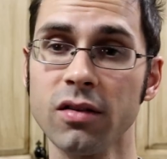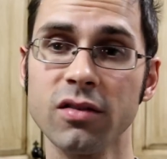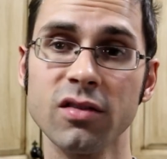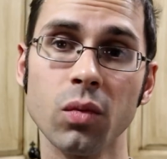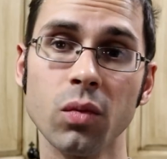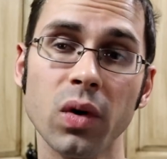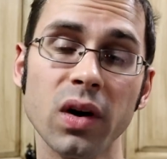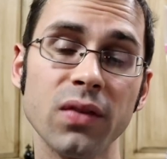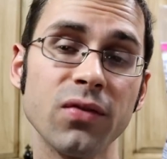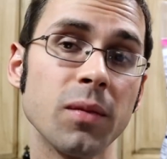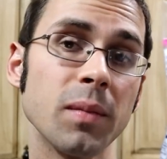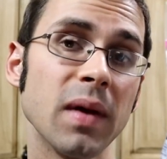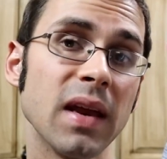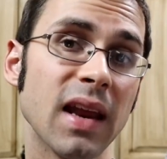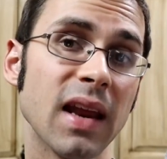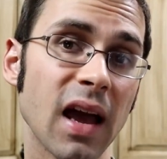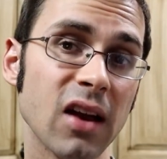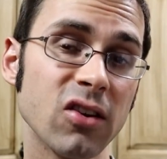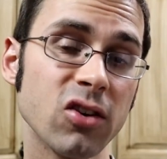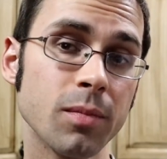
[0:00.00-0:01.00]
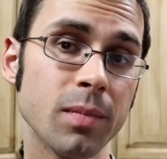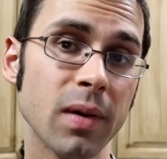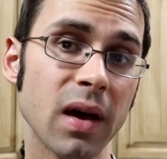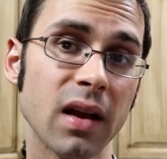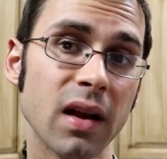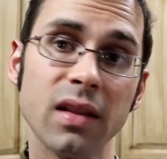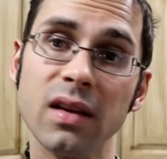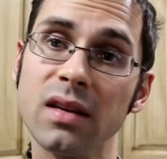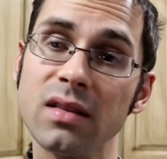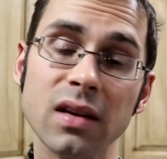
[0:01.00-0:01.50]
So what if you made ketchup out
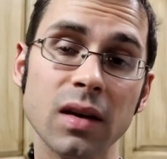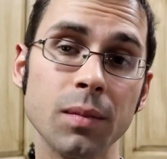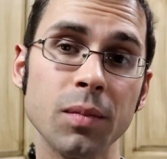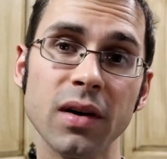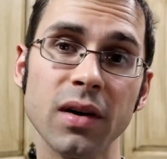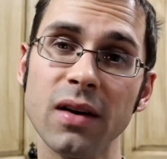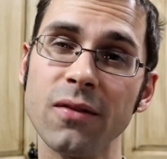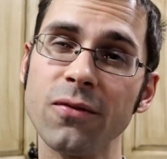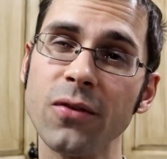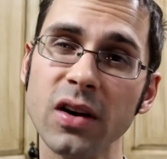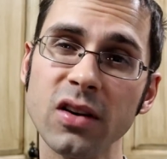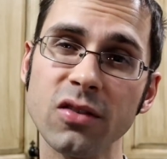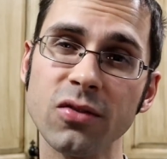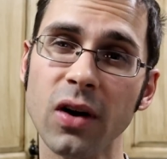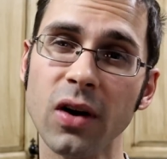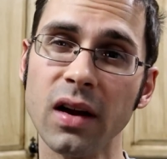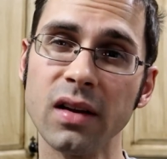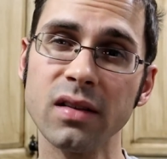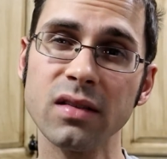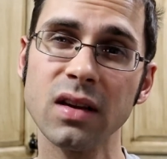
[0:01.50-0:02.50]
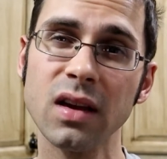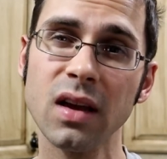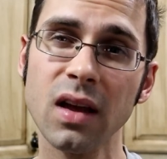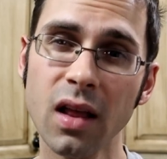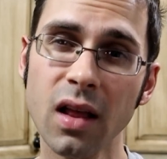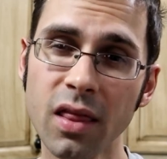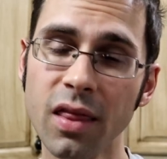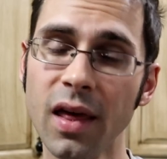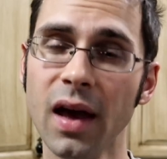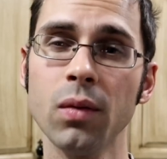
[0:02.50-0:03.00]
of these and you put it on French fries?
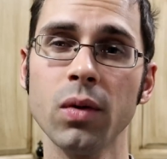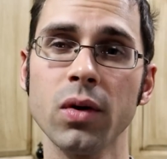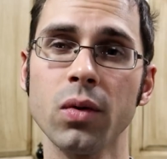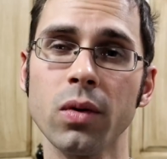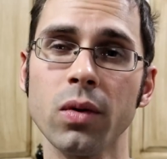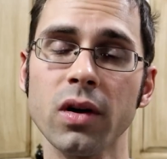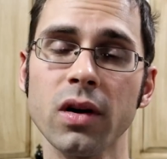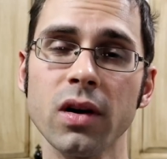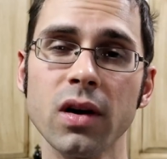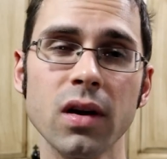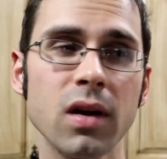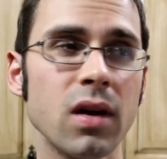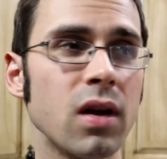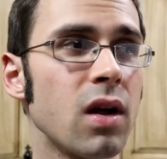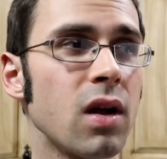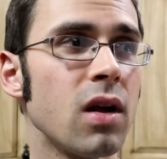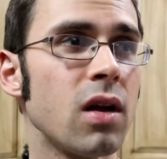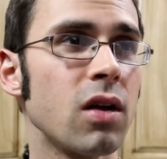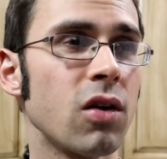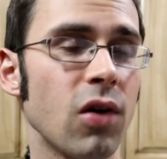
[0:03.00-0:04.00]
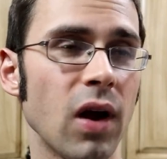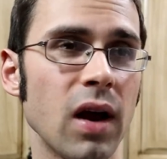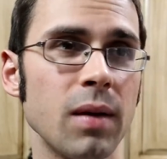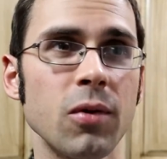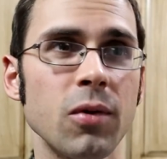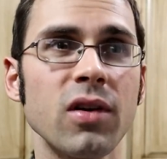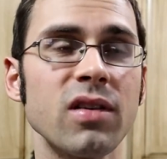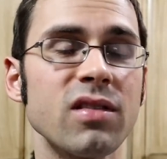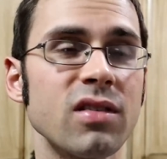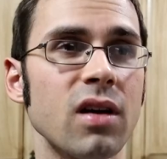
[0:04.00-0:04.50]
That would work.
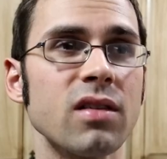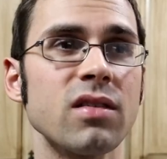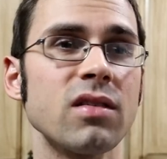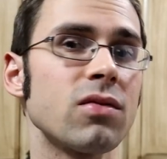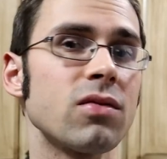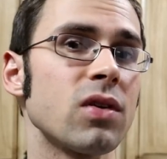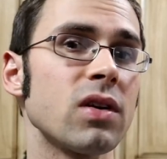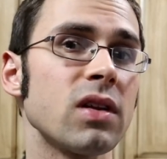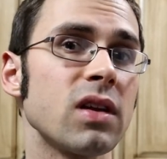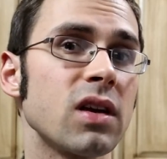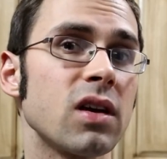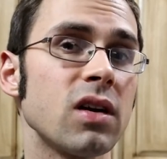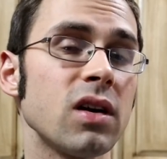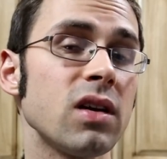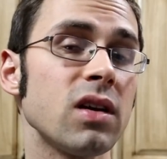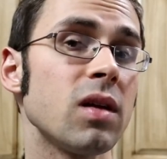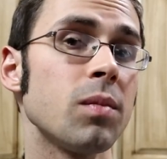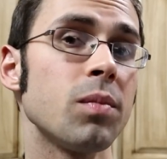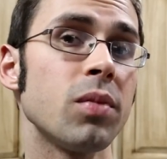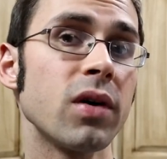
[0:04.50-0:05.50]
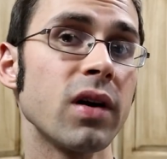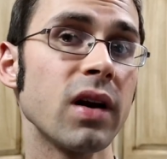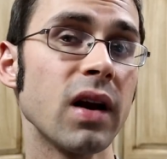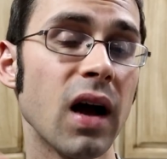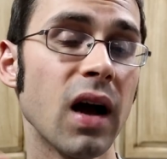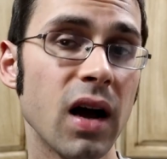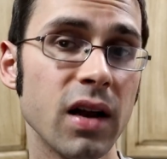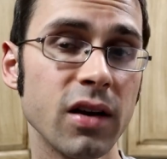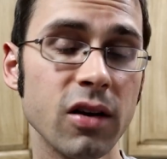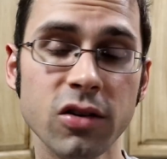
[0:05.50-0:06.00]
Cranberry sauce is really good. You put it
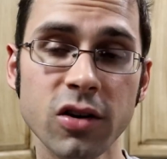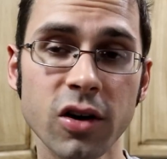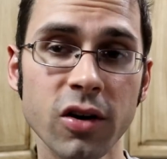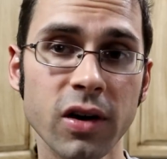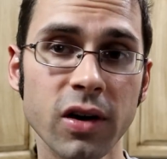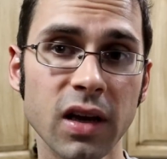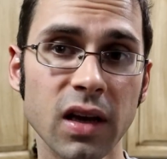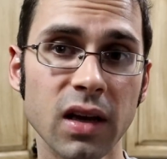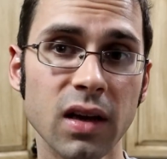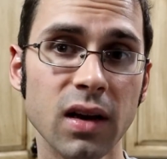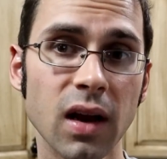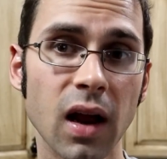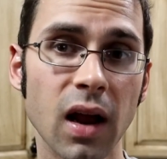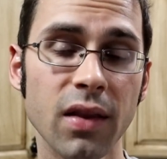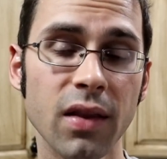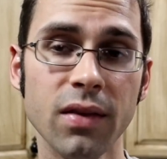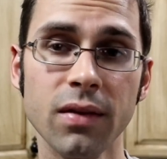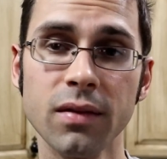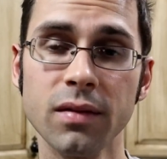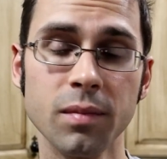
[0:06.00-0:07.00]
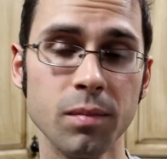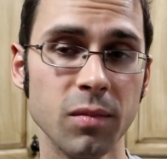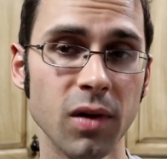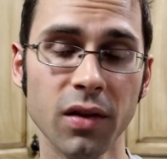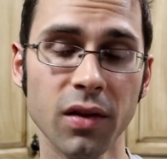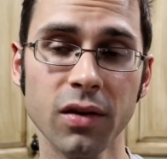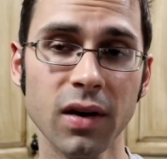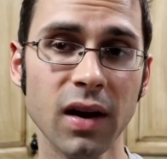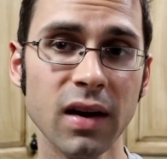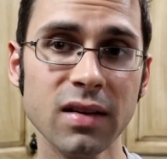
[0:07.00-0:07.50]
on your turkey and
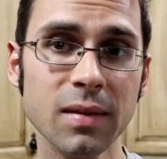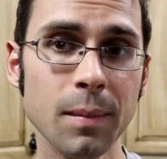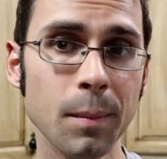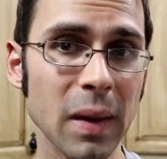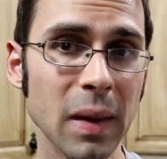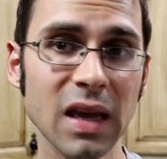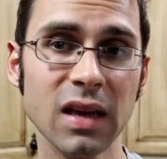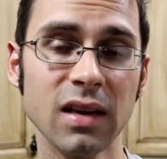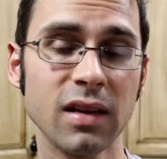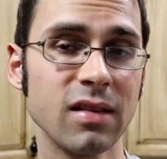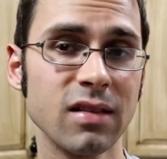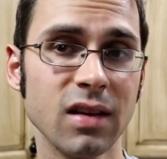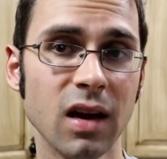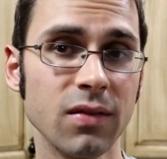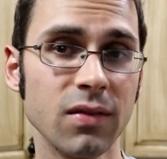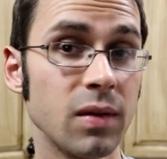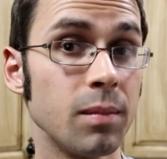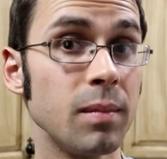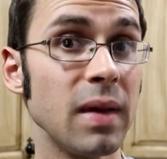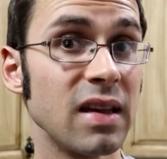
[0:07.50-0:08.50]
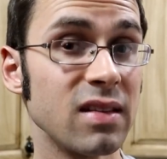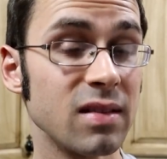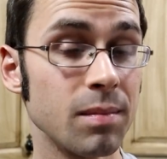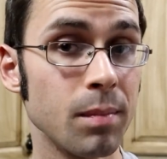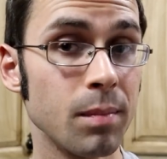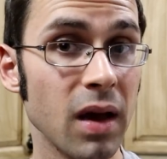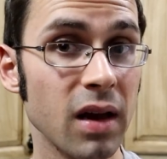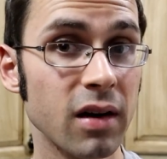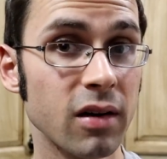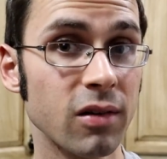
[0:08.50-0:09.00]
other kinds of meat and stuff. It makes it
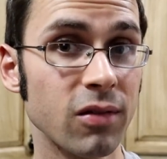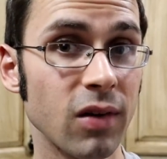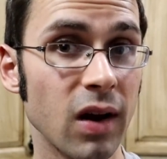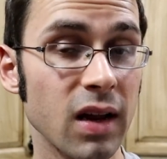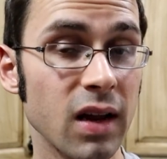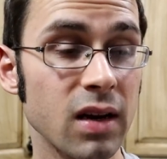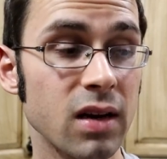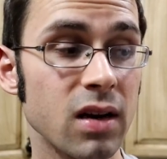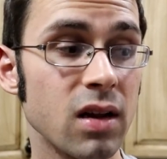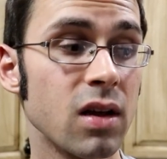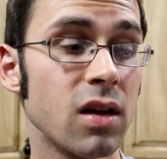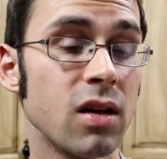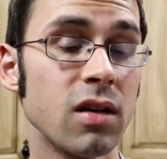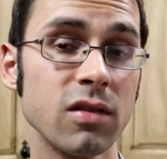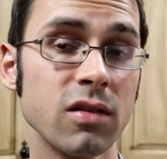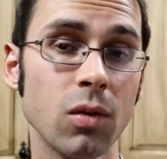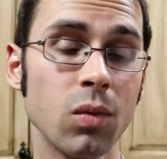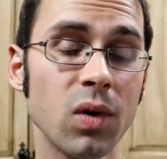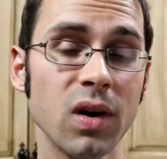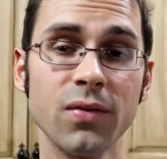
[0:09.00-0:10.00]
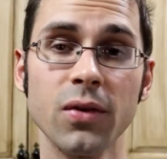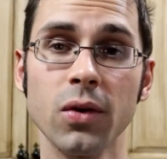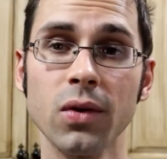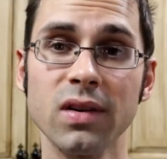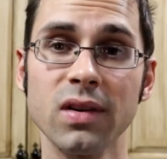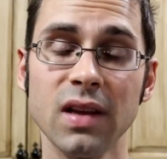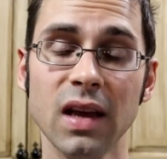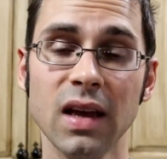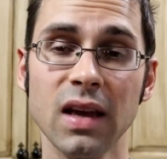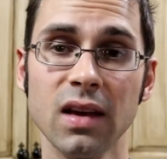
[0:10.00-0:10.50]
better, right? So what if you were to
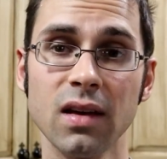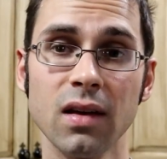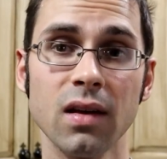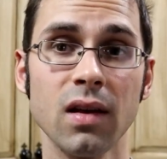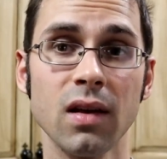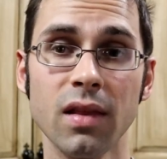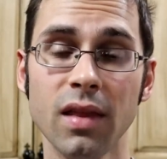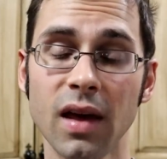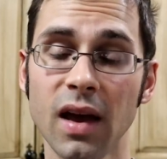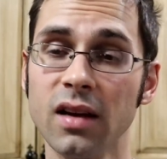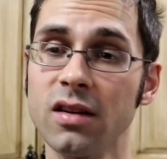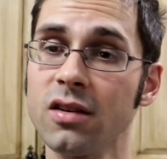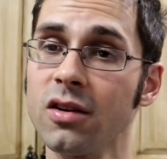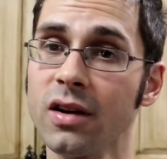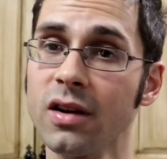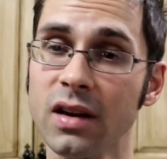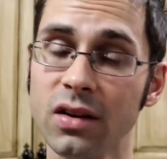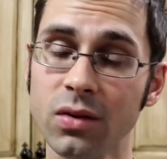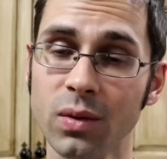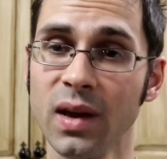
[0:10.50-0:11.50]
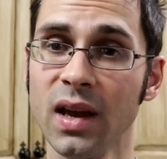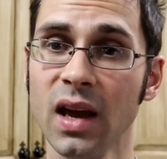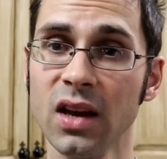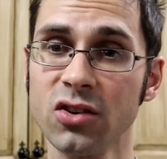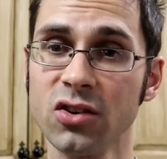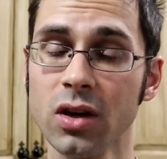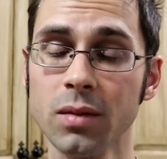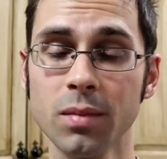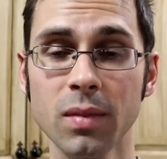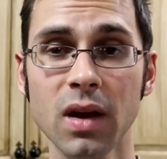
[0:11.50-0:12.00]
take that, turn it into a
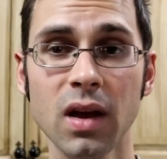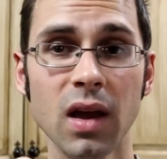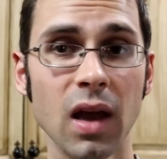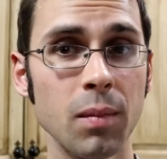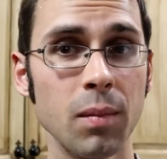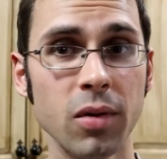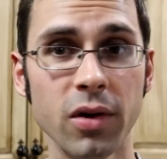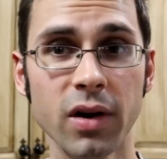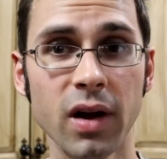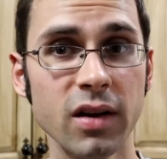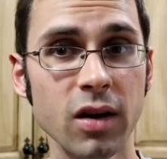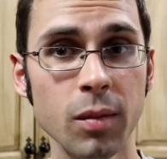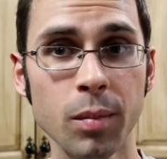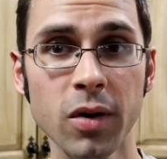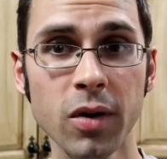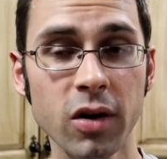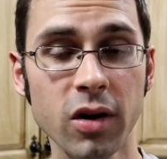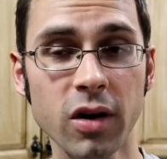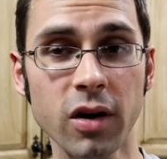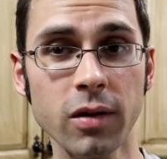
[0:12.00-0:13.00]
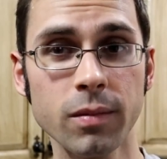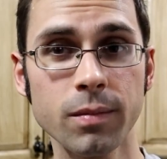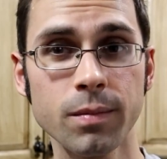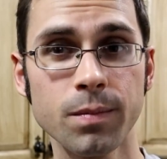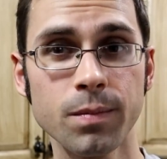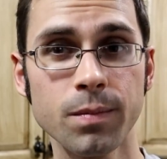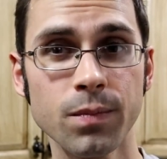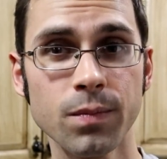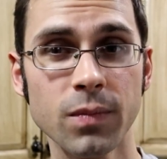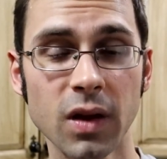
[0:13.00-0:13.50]
ketchup, and put it on your burger?
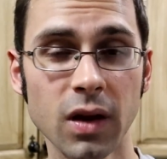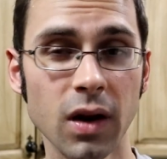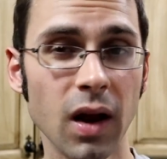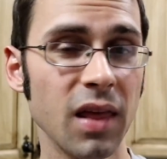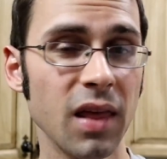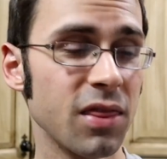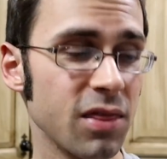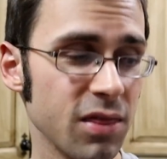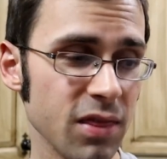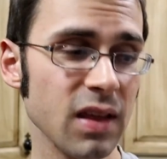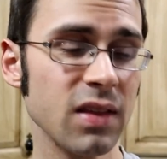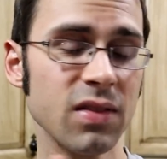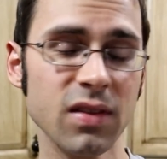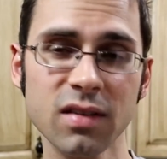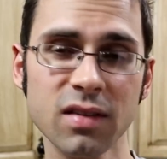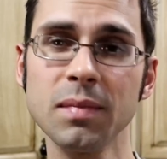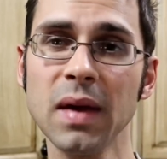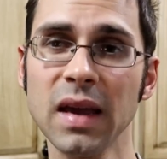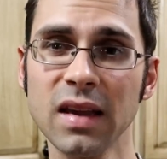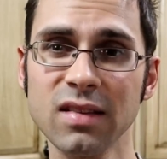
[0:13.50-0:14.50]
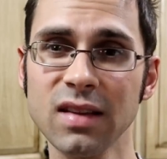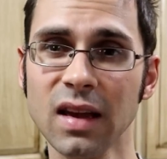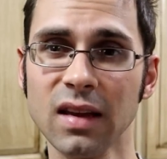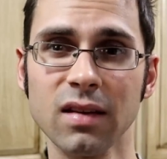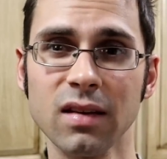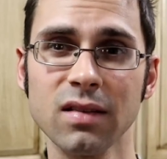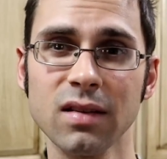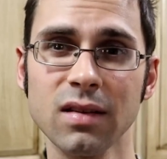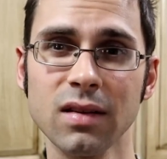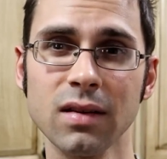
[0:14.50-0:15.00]
Yeah, I think this makes
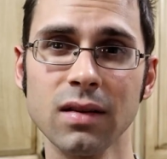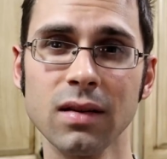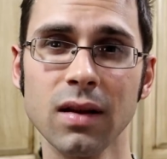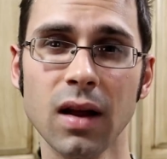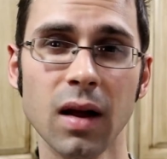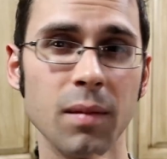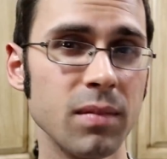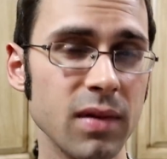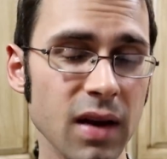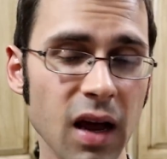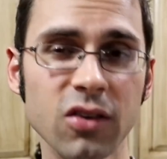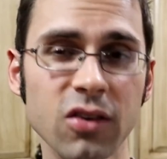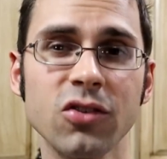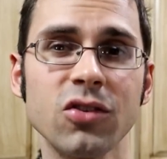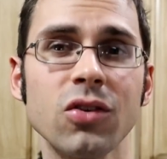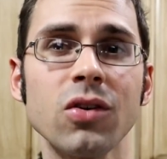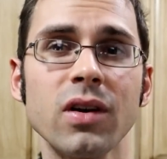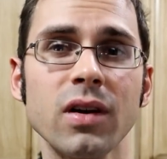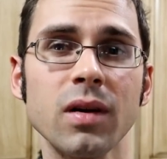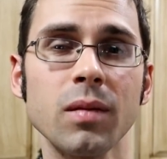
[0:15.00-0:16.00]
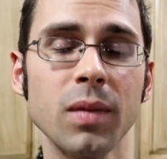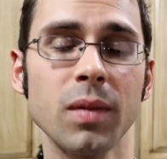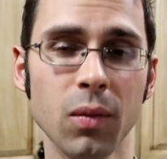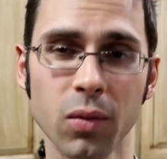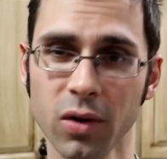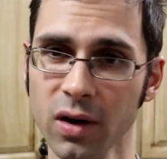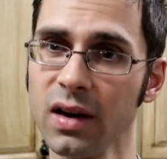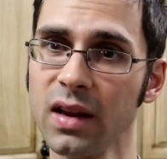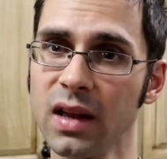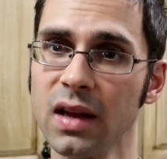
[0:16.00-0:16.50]
sense. Not sure, but
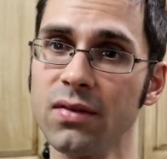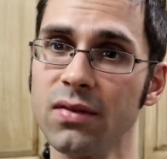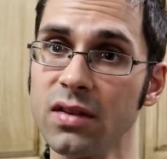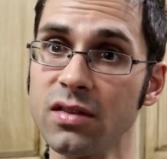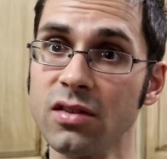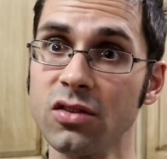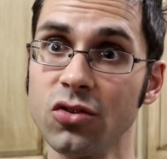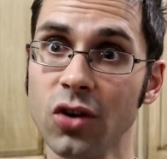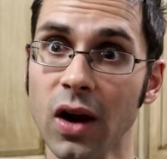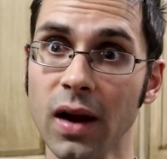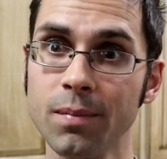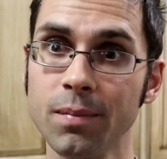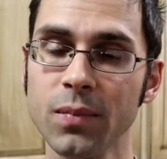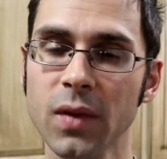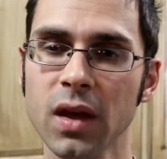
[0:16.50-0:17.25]
we're gonna give this a try.